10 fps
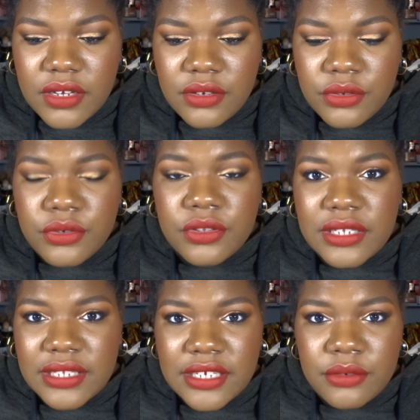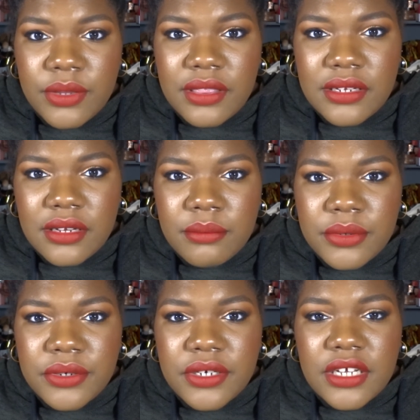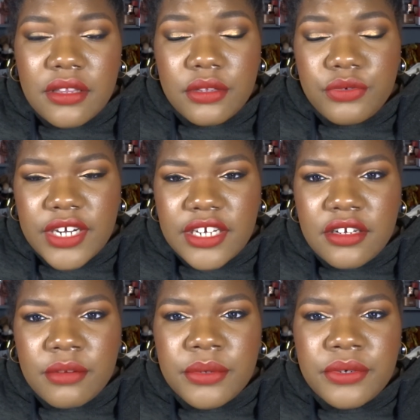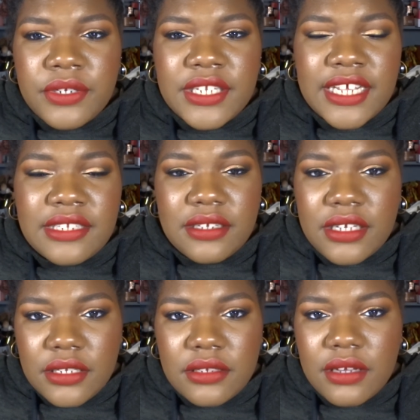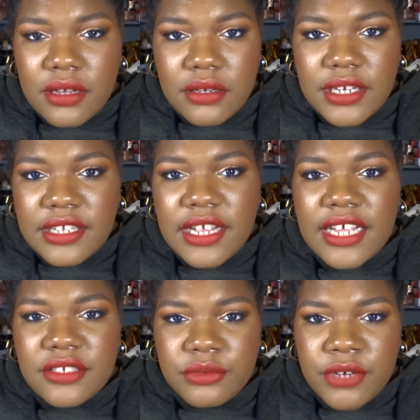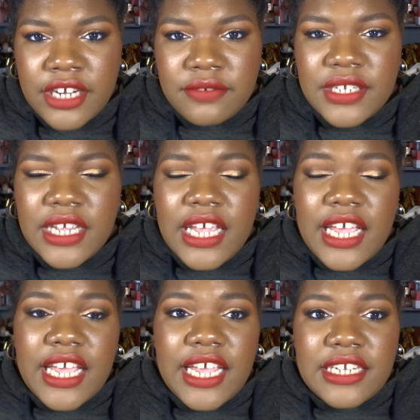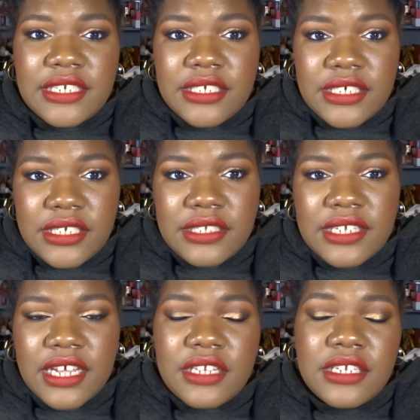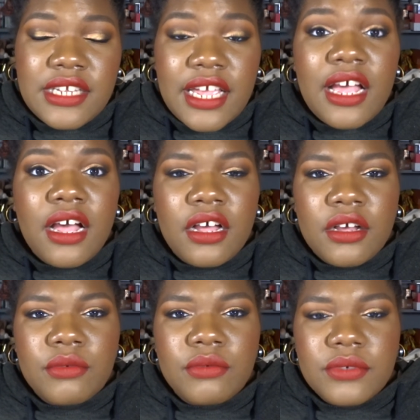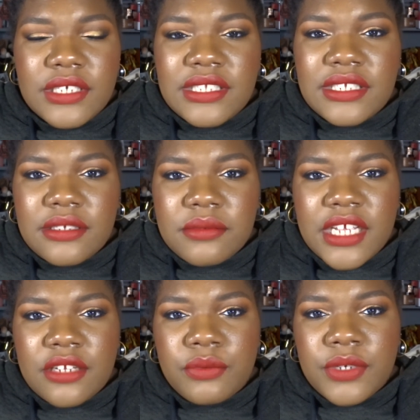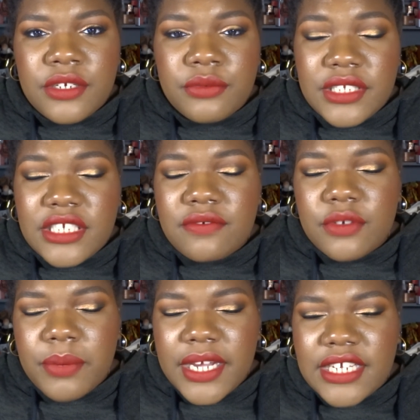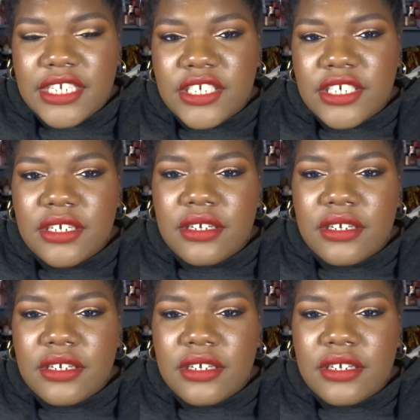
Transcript: the link with the number, the tracking number, that it has arrived. And she said, yeah, it seemed that we received your package